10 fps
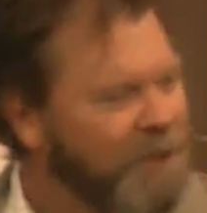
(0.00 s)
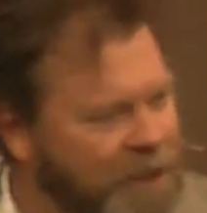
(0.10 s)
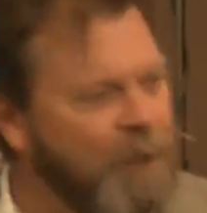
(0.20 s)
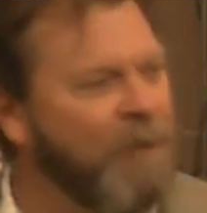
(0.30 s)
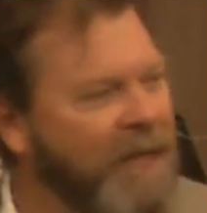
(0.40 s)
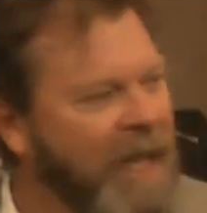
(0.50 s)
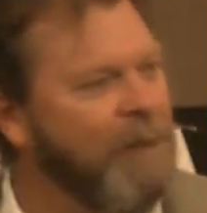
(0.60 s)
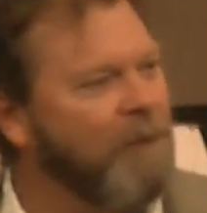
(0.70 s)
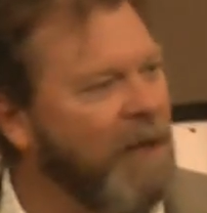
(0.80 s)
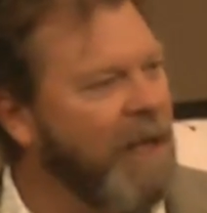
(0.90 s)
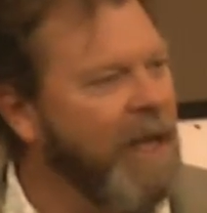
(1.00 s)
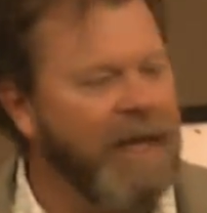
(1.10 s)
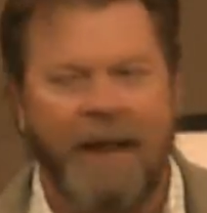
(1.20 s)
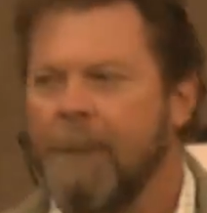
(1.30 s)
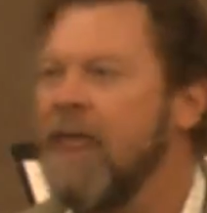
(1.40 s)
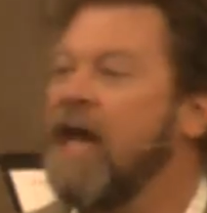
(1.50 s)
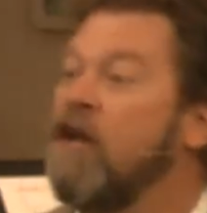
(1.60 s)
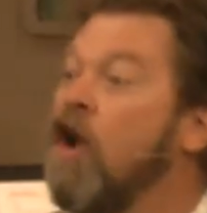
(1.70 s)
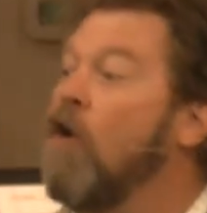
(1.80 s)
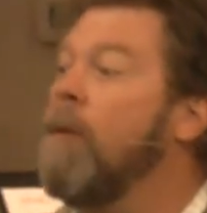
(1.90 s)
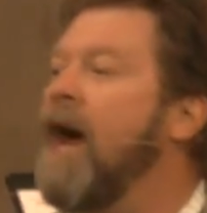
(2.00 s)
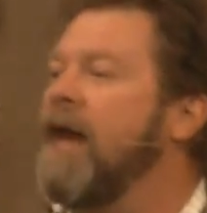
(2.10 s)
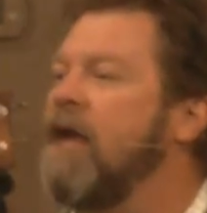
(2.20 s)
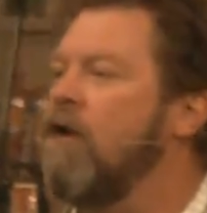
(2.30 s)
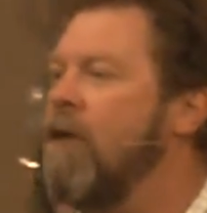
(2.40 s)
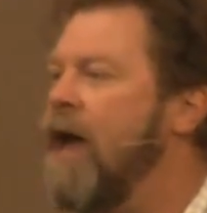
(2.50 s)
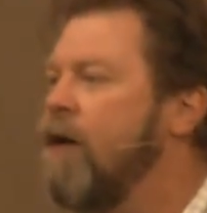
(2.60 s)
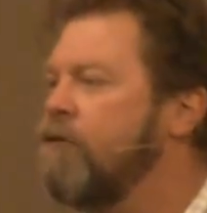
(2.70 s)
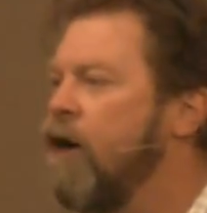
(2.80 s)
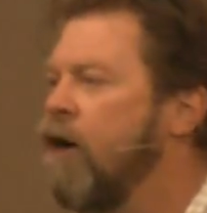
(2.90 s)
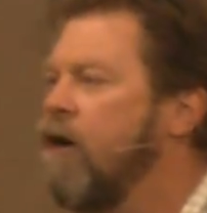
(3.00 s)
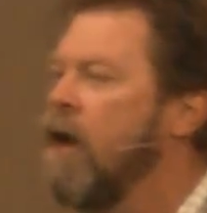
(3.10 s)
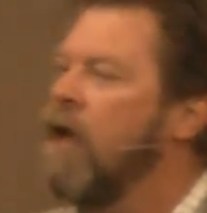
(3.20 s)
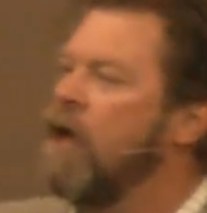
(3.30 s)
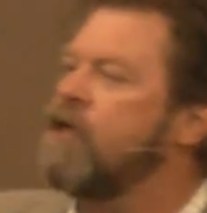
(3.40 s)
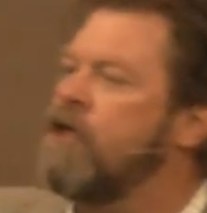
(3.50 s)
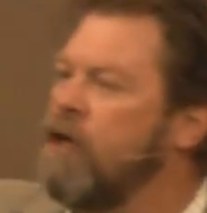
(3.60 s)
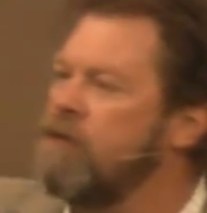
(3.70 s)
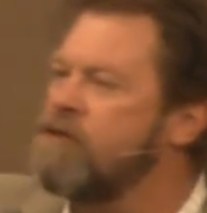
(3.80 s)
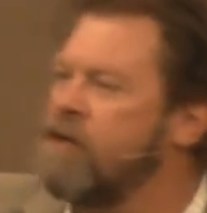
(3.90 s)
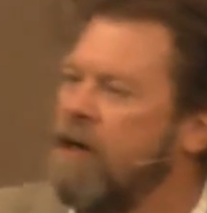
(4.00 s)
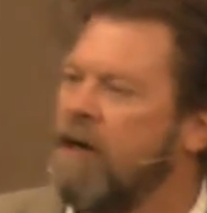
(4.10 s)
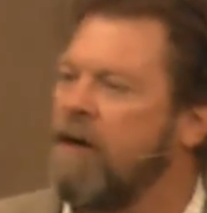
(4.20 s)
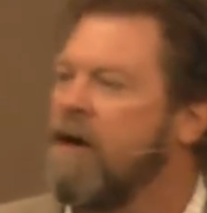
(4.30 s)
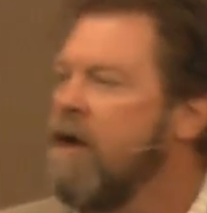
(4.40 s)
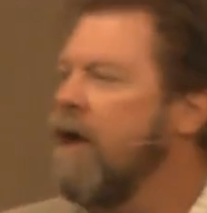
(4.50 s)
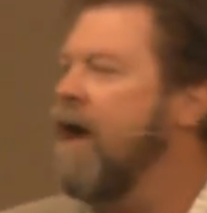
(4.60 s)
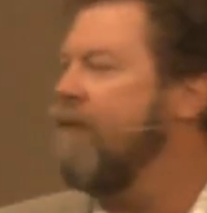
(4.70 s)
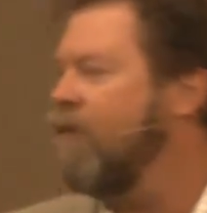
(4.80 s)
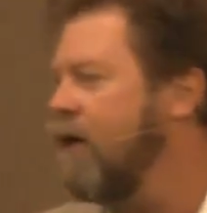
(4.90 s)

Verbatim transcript: she became clean. And nobody around her accused her ever